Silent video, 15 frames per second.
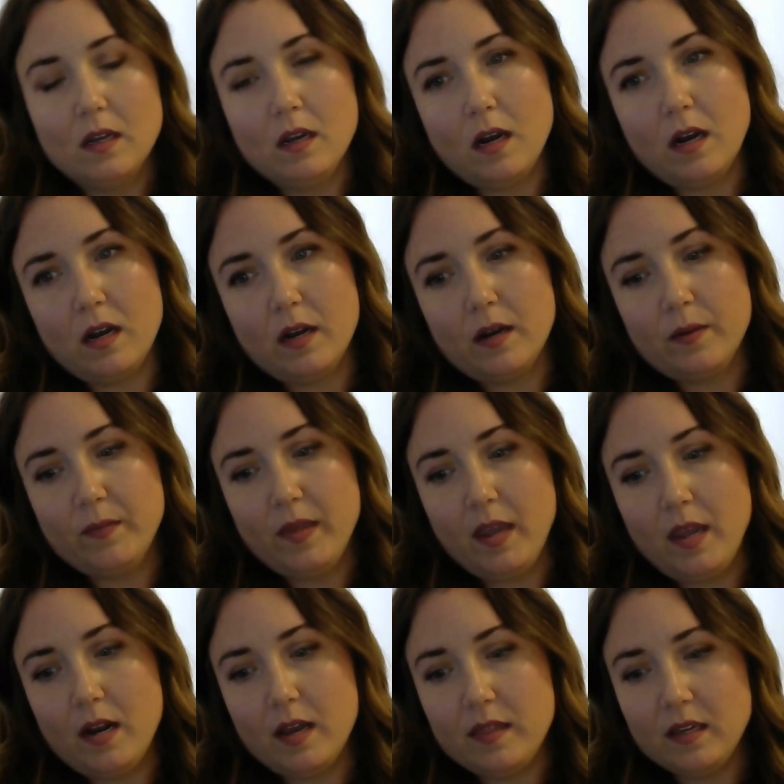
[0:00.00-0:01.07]

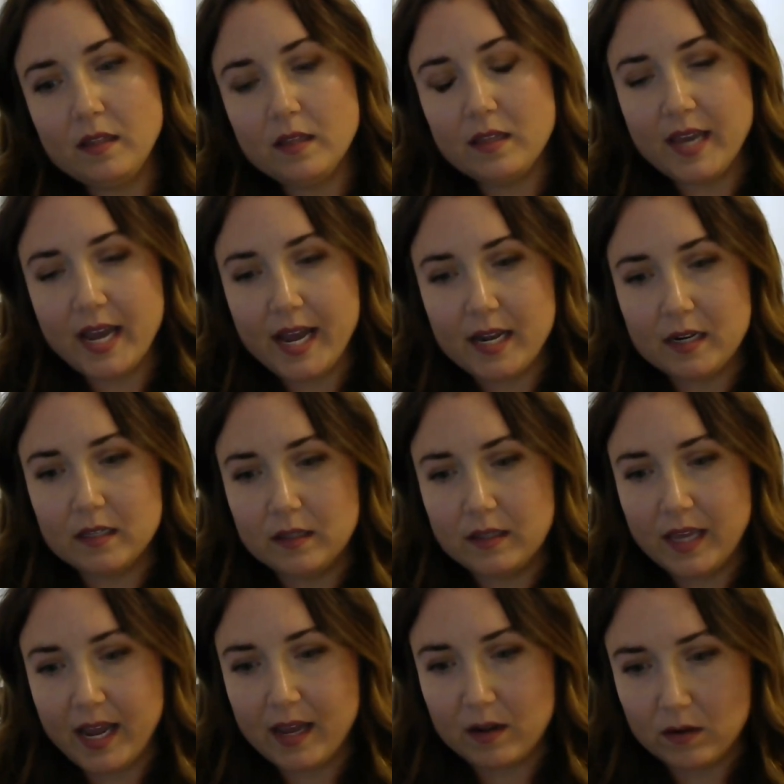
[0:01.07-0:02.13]
And I think
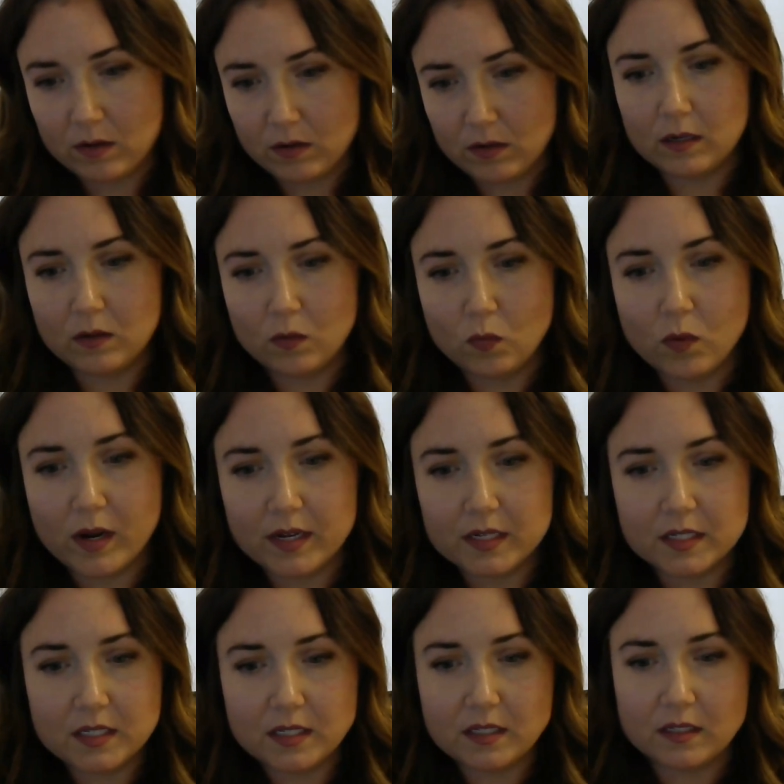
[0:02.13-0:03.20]
that
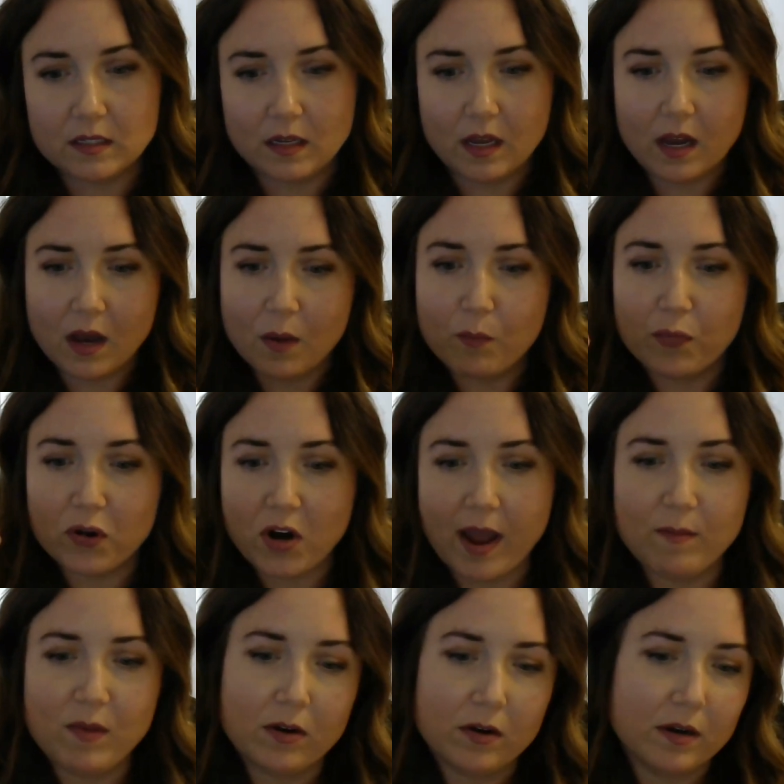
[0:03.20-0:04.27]
was a
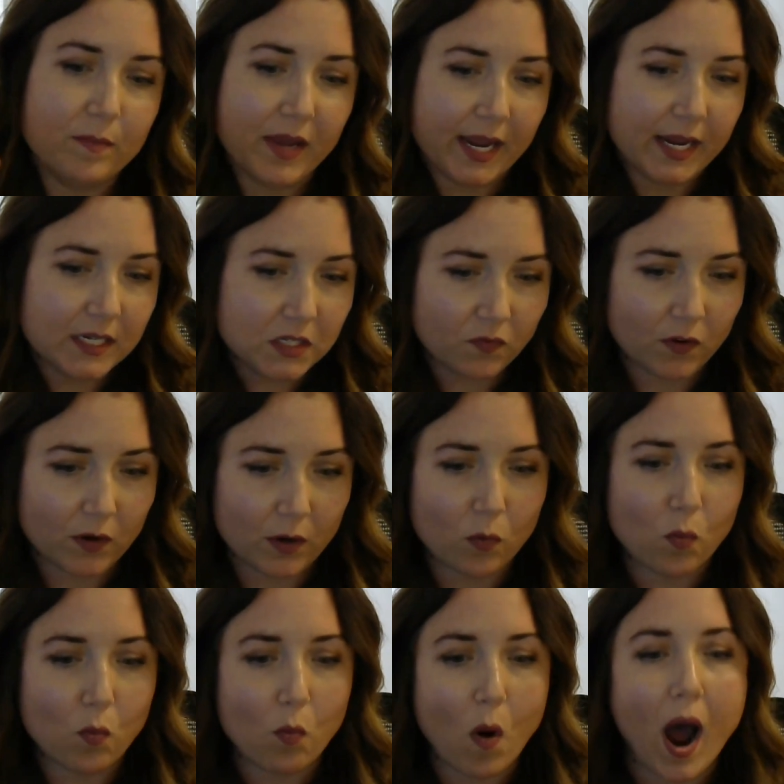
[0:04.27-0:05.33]
primary base
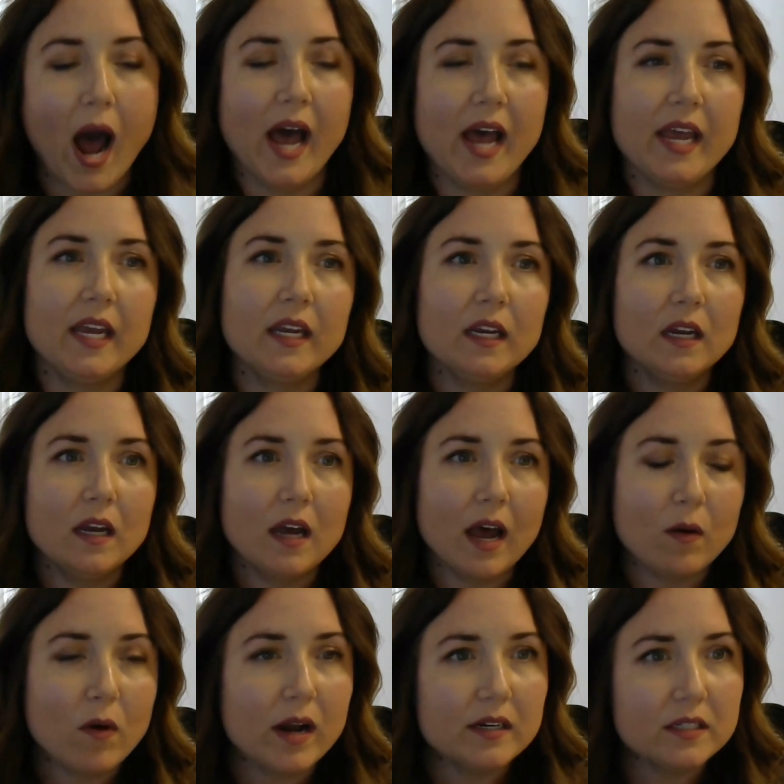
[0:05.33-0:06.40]
for why I
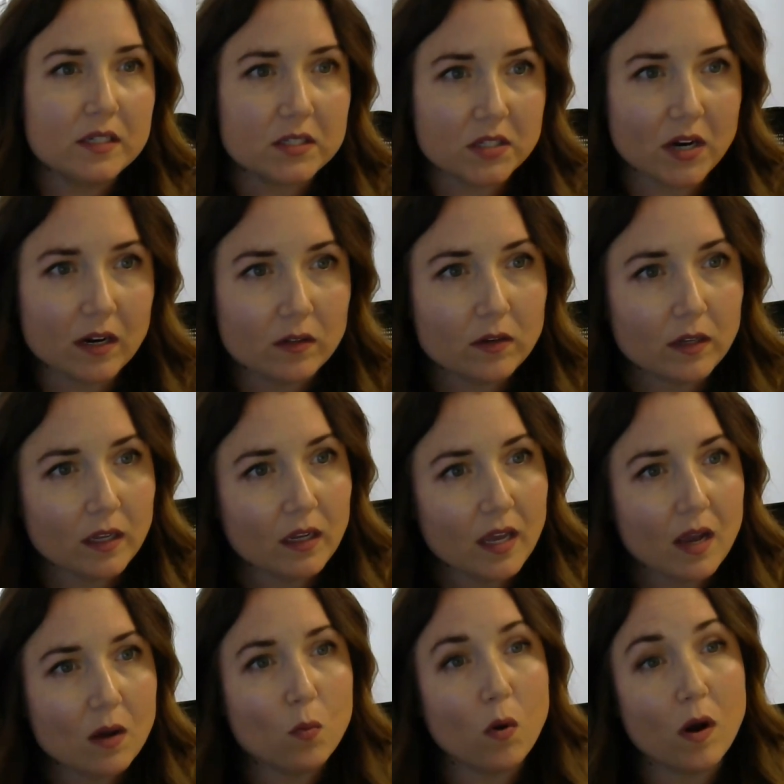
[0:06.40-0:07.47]
wanted to start looking
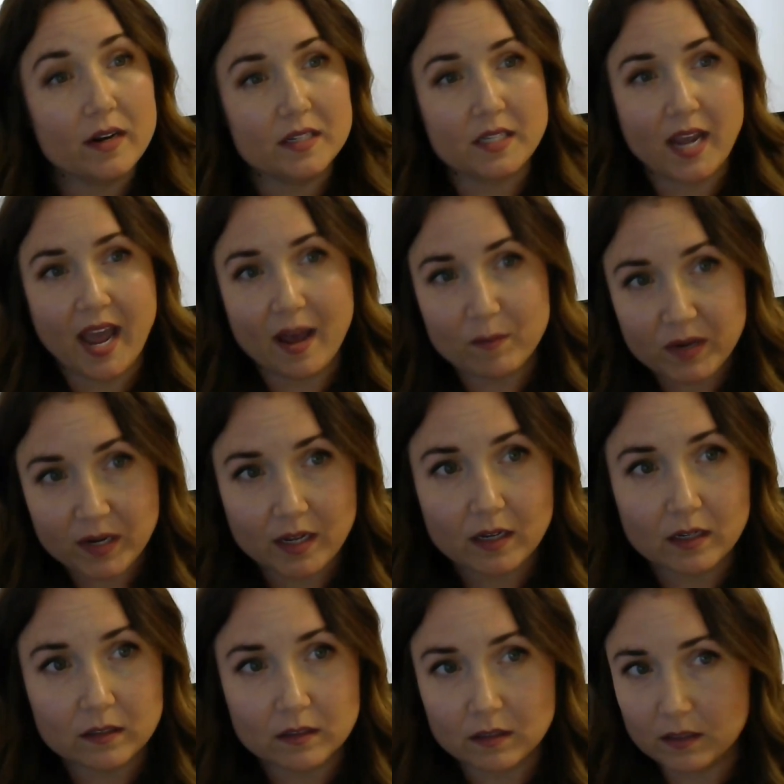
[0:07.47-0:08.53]
at what is
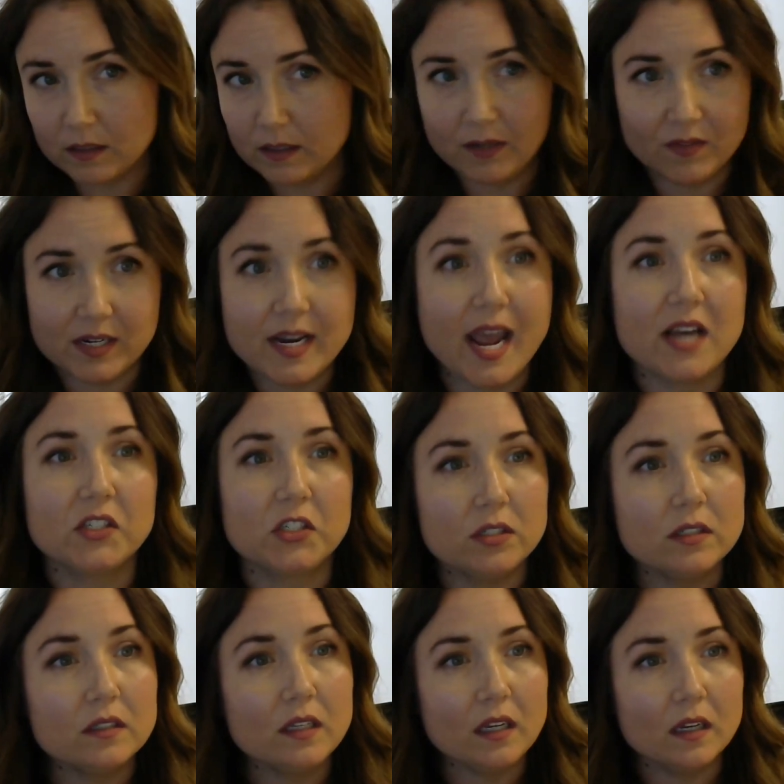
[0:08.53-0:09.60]
happening even
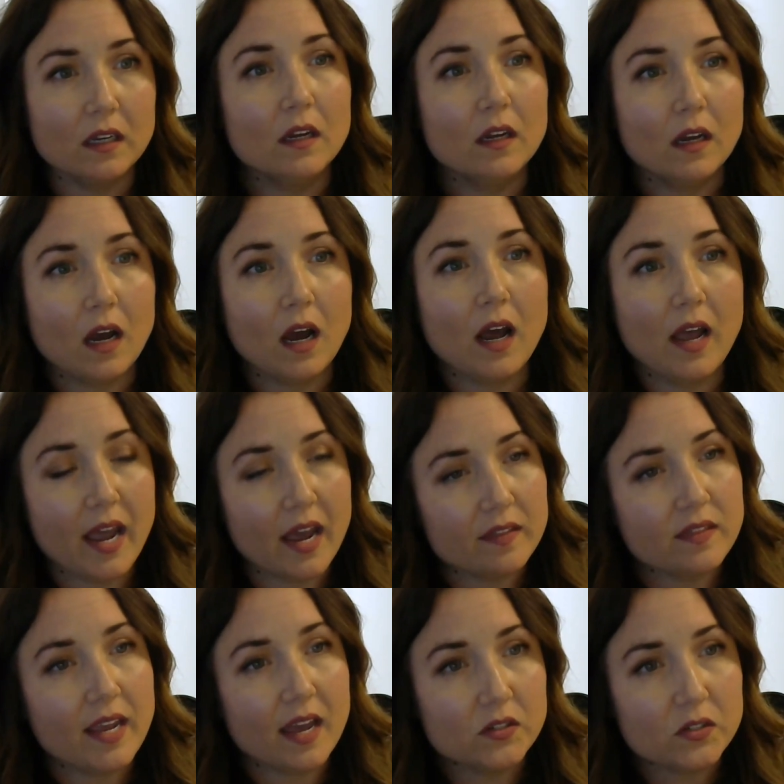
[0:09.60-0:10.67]
nationally at
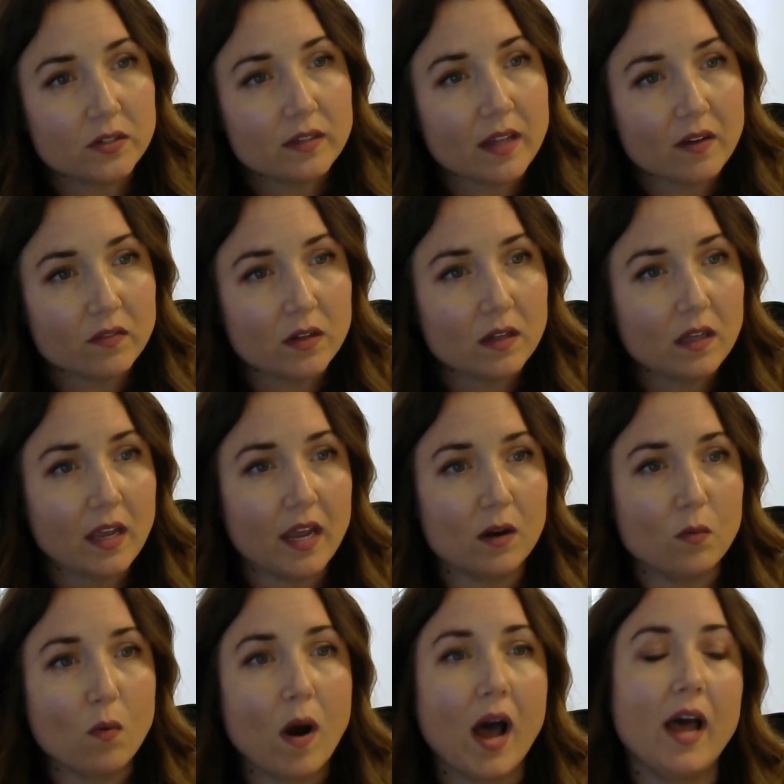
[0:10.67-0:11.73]
the entry level,
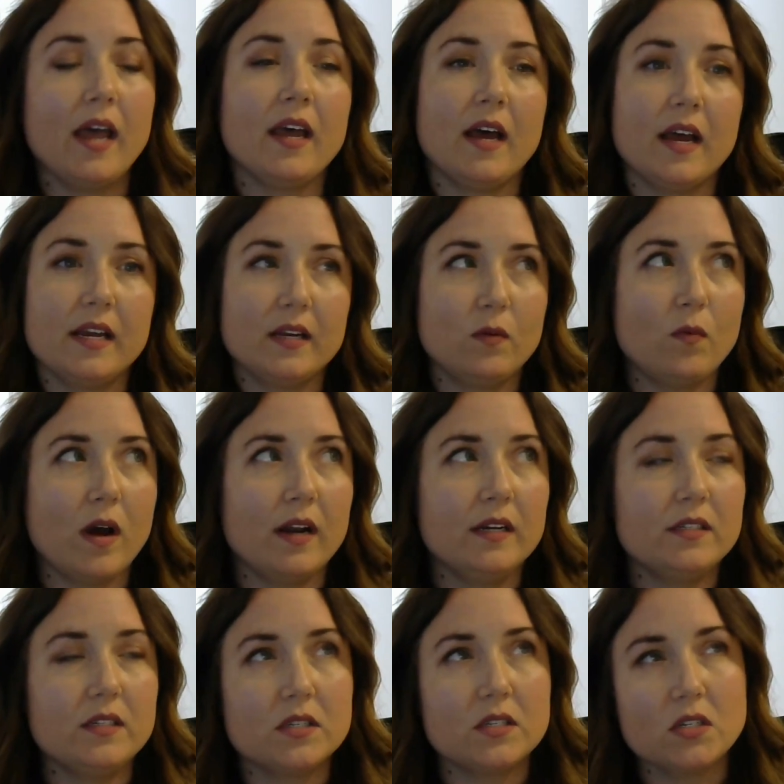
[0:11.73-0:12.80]
and why I
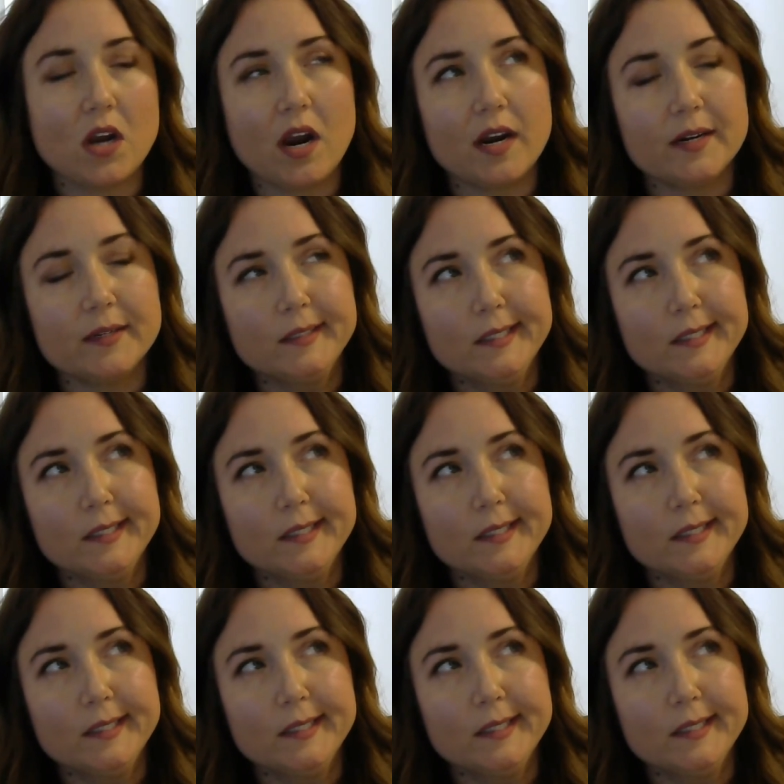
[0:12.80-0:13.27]
wanted to start